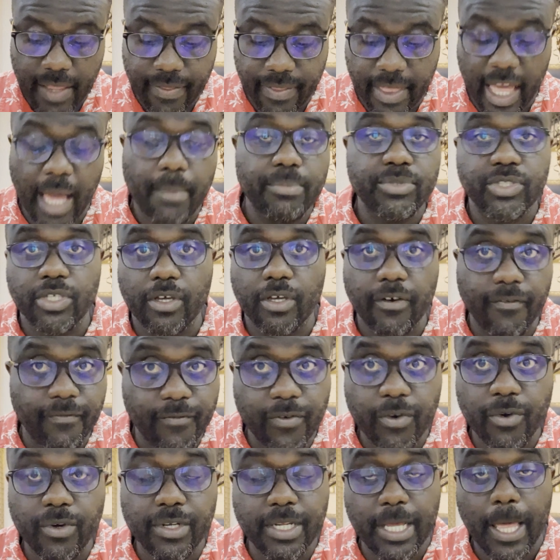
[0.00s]
comes your
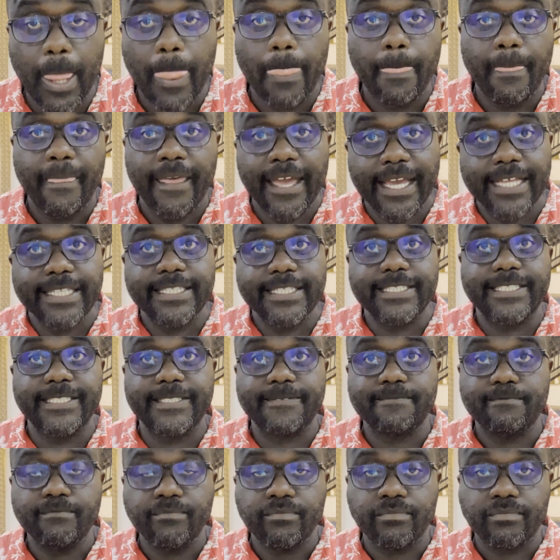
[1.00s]
food. Hence,
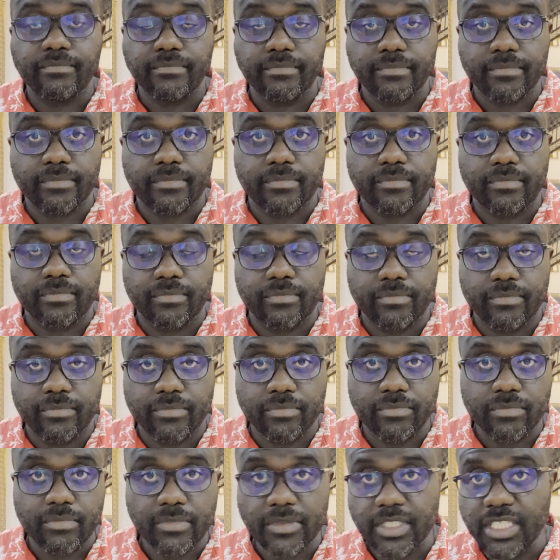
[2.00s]

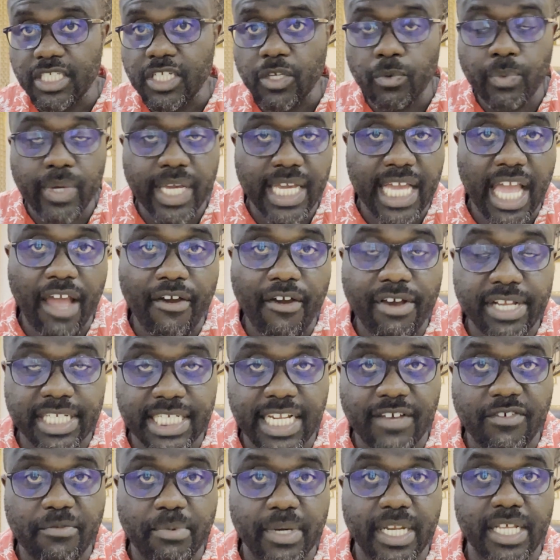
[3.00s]
we're encouraging
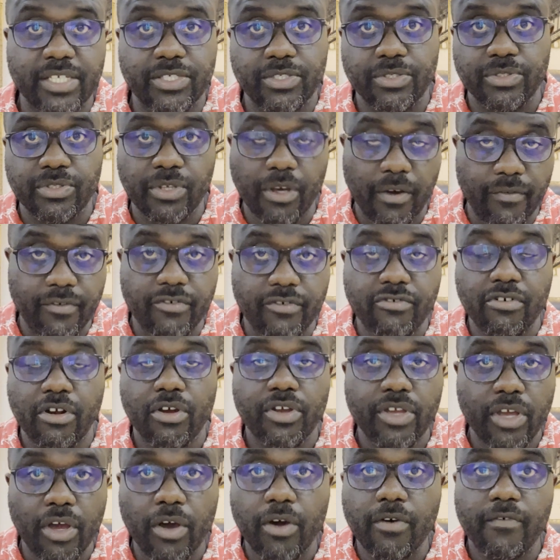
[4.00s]
everybody to sort of grow
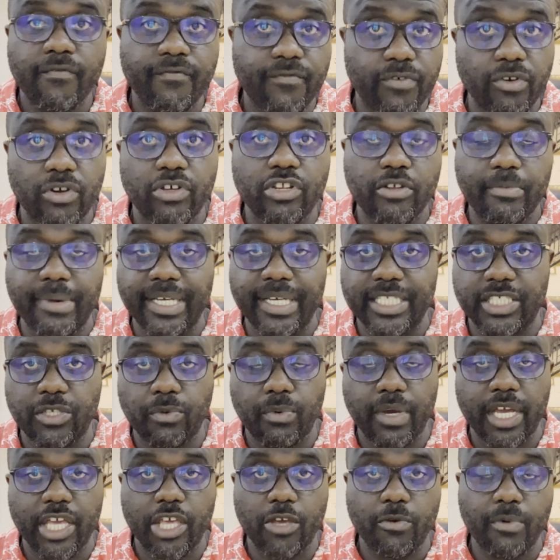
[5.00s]
your own food, no matter
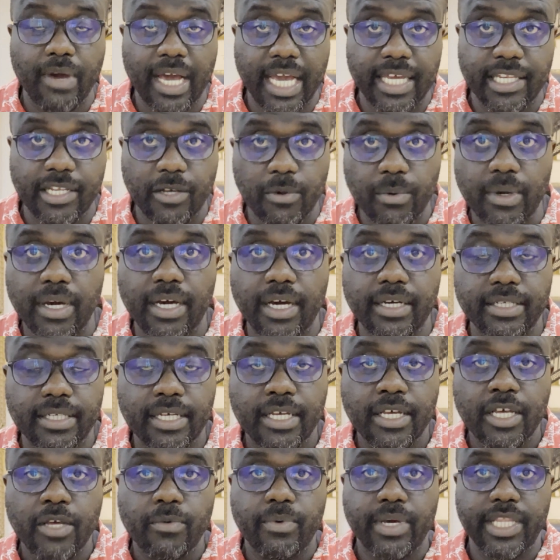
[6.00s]
where you are in the world,
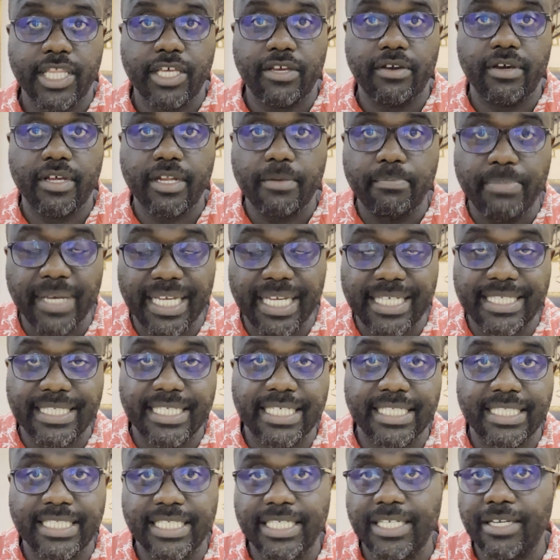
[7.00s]
whether you're in a big
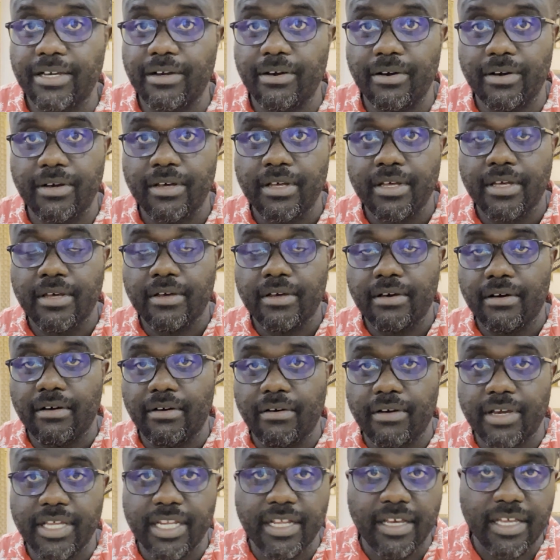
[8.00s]
city or
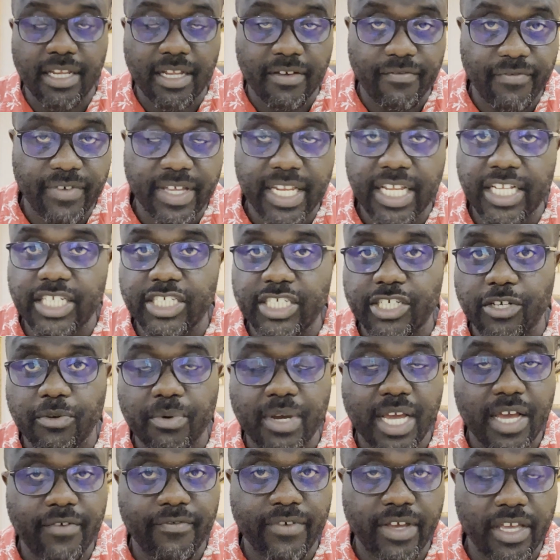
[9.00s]
in a village or
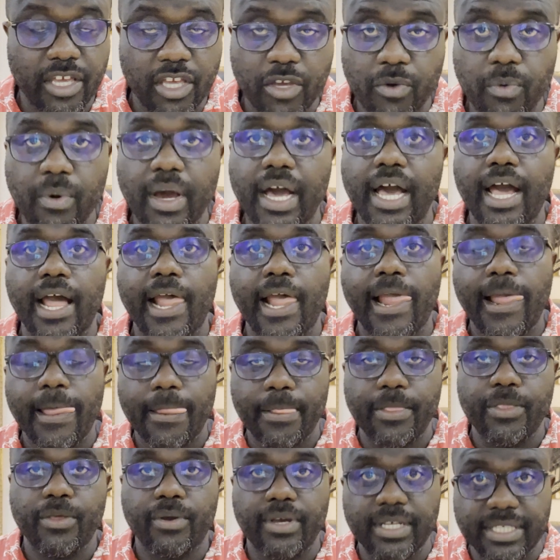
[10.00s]
wherever you are.
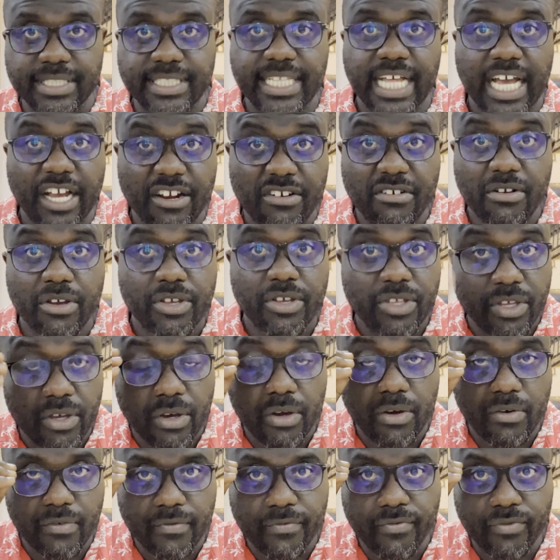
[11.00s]
You can start growing your
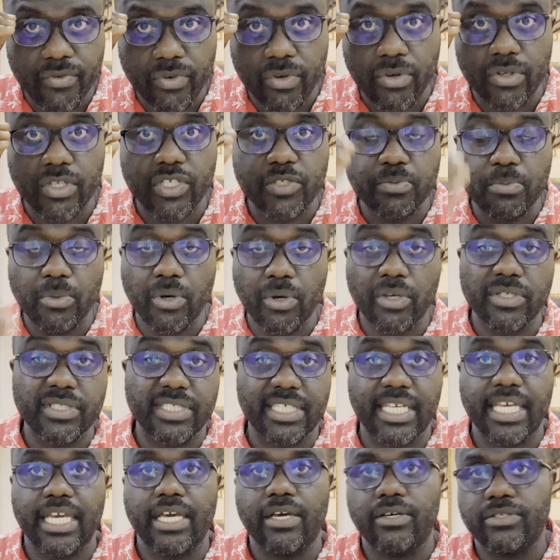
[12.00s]
own food, small
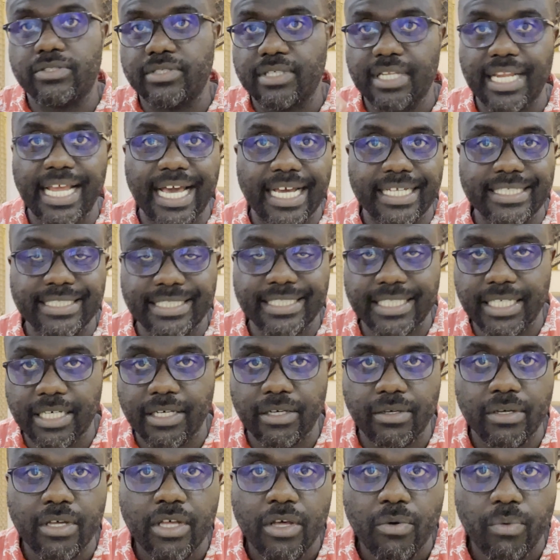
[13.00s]
scale to large
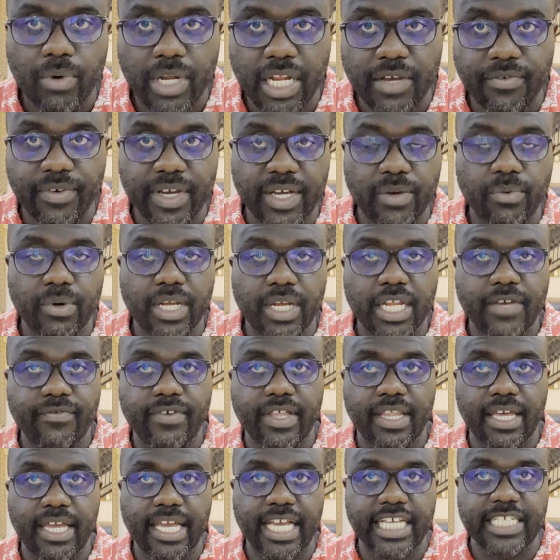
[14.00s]
scale, whatever
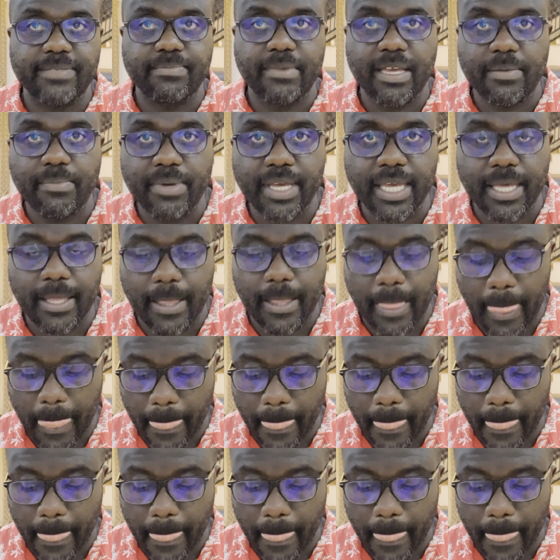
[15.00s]
the case may be.